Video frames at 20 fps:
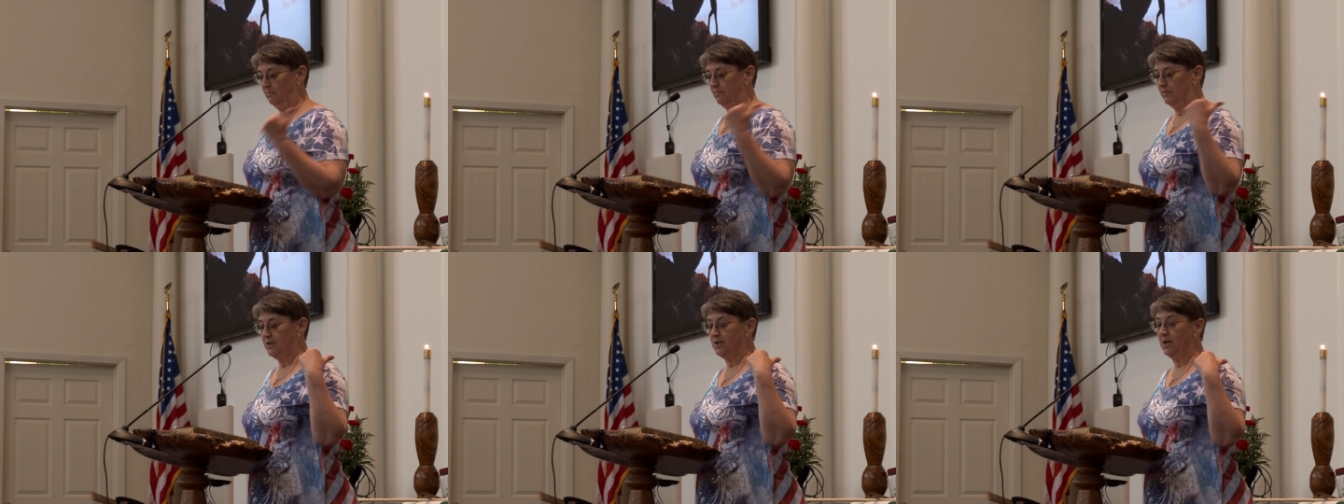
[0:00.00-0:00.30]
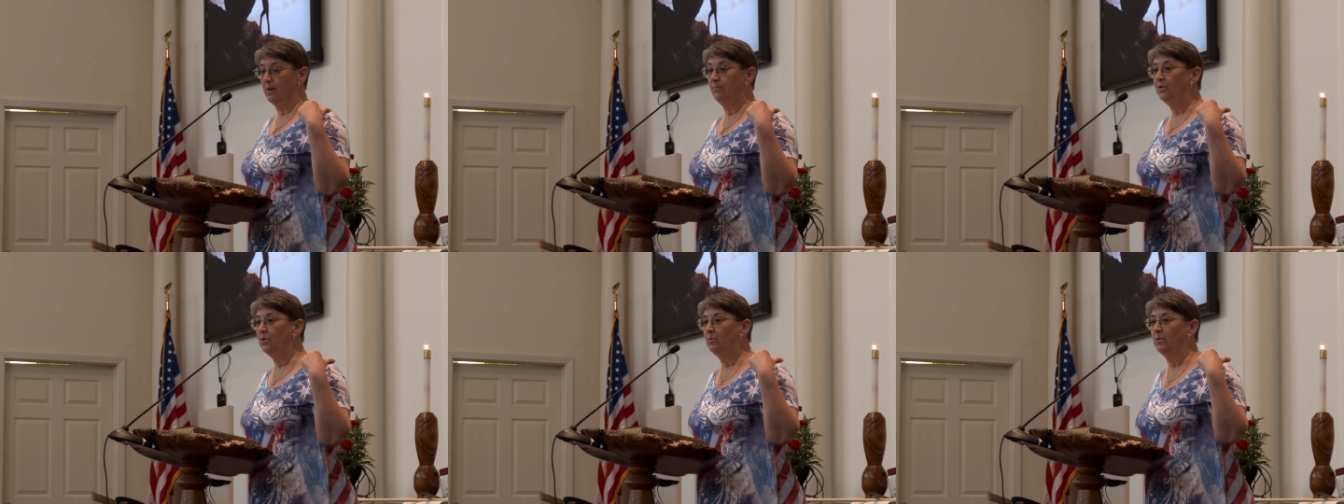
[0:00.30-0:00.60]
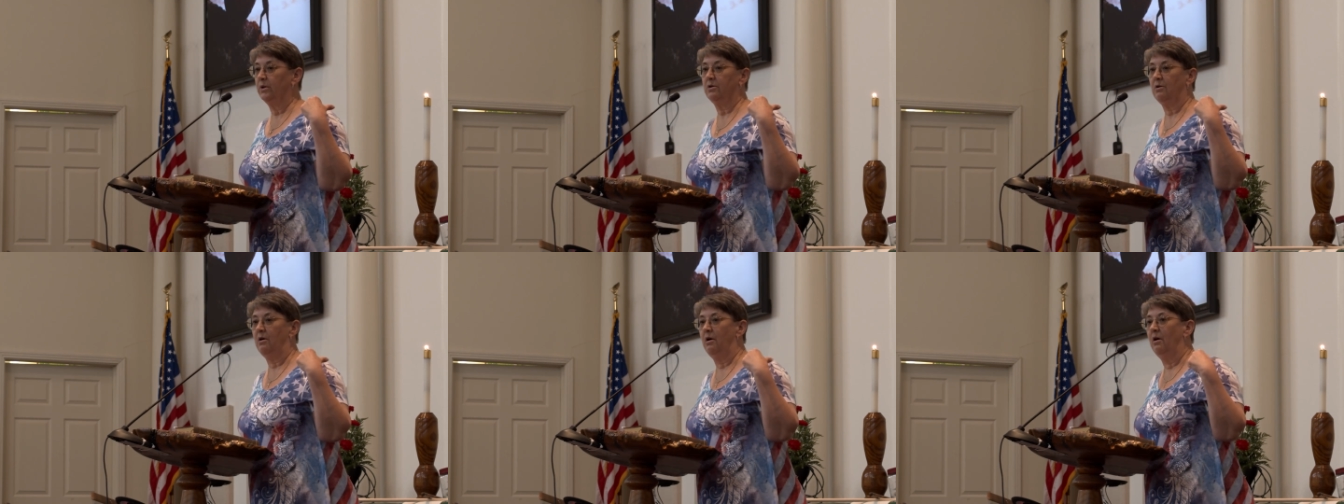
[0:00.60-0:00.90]
Sumner
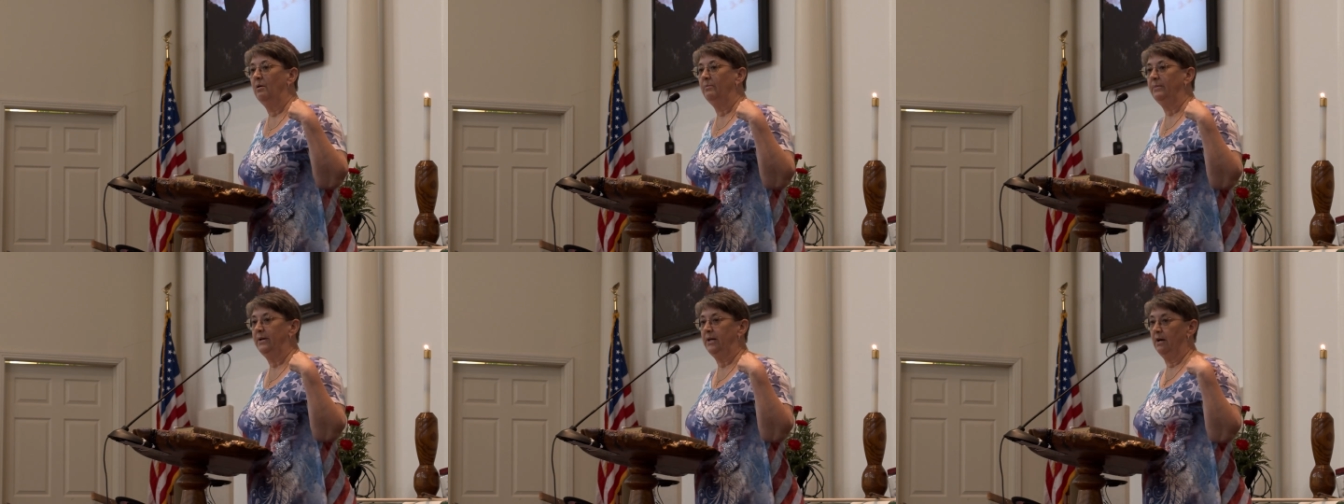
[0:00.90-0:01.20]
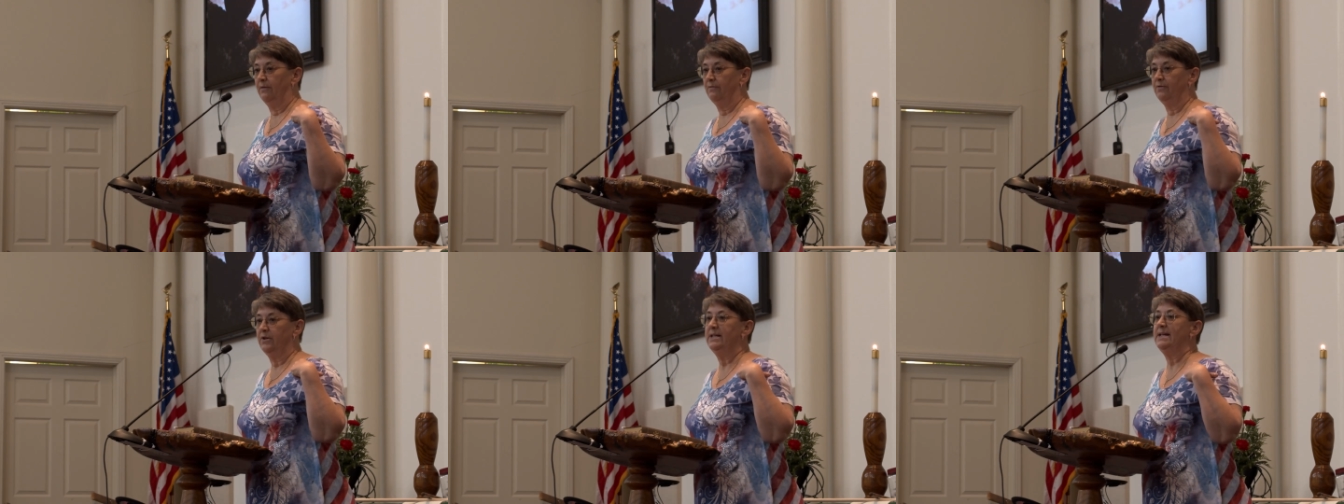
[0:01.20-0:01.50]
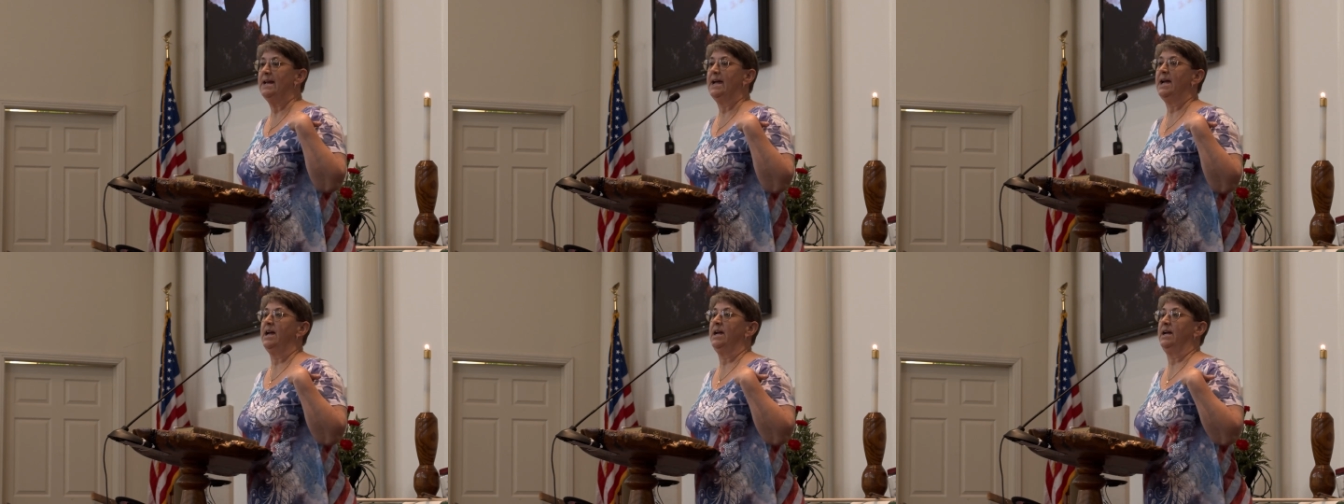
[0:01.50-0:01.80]
would call me every
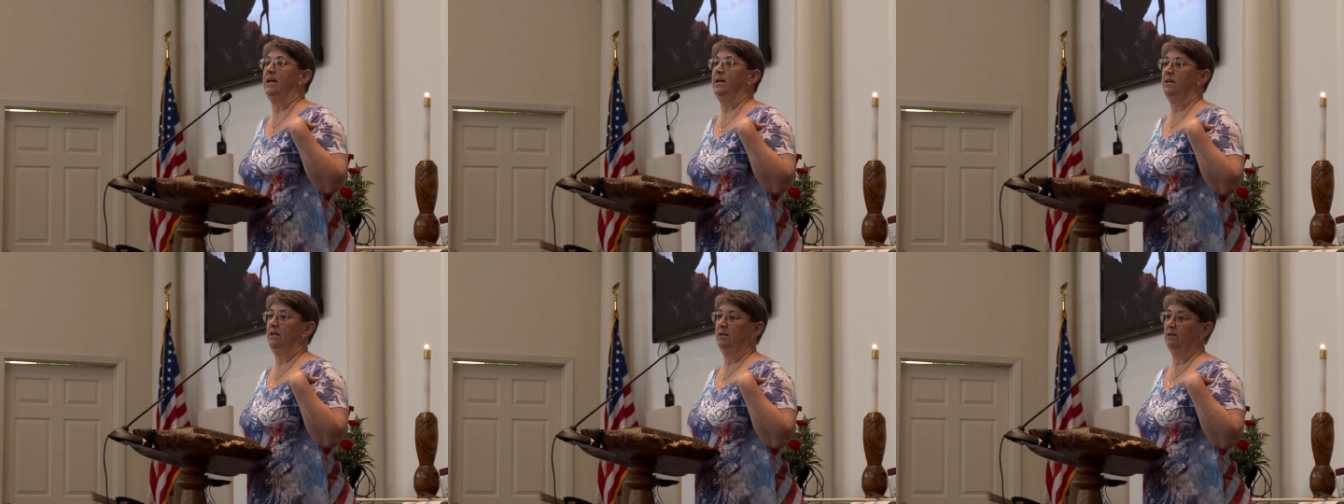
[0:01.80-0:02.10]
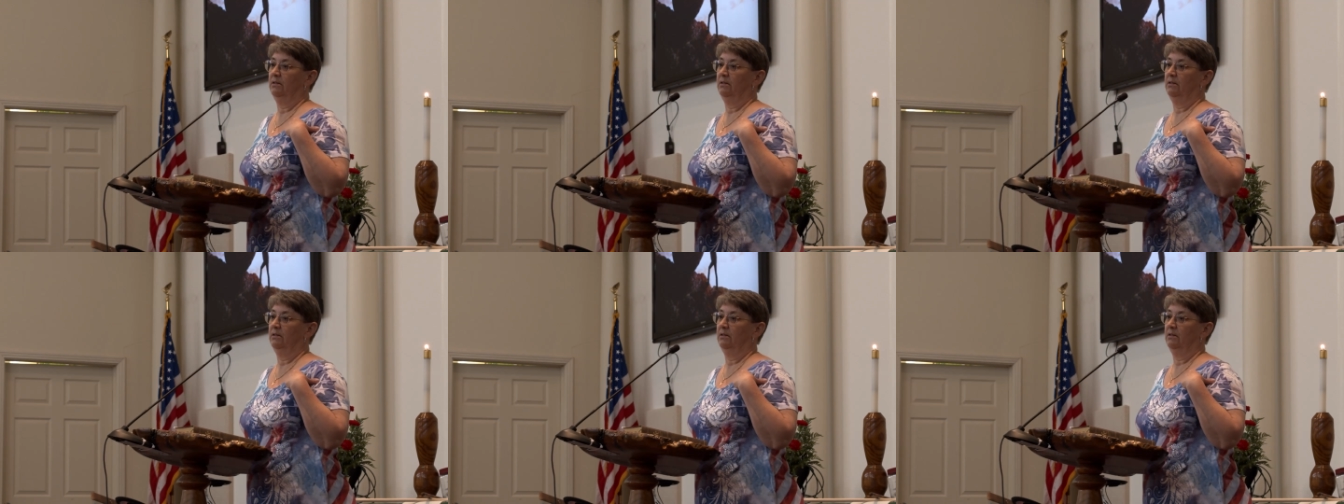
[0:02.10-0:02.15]
day